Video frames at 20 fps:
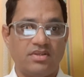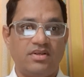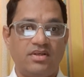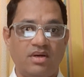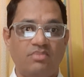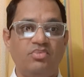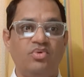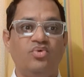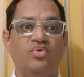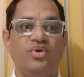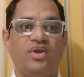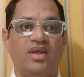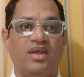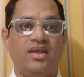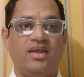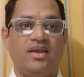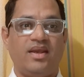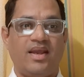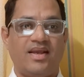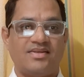
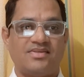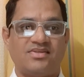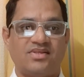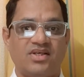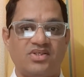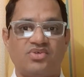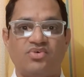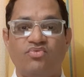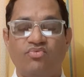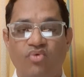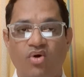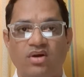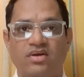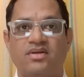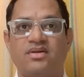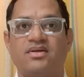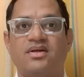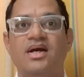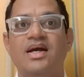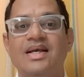WASH, water,